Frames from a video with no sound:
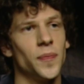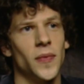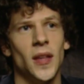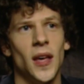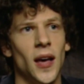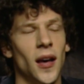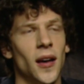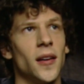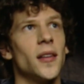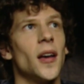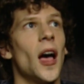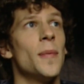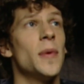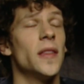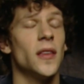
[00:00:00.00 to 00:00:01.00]
Yeah.
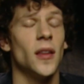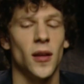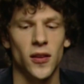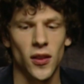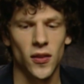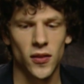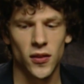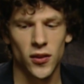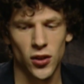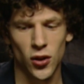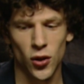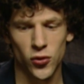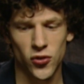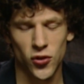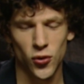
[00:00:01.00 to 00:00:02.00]
I mean,
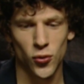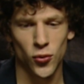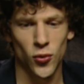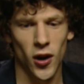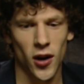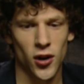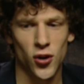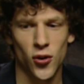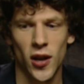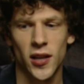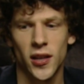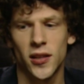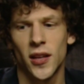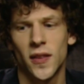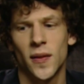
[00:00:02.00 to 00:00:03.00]
to our
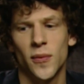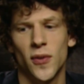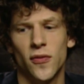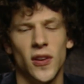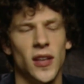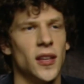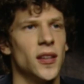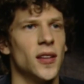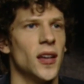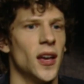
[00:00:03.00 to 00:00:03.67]
credit in the movie,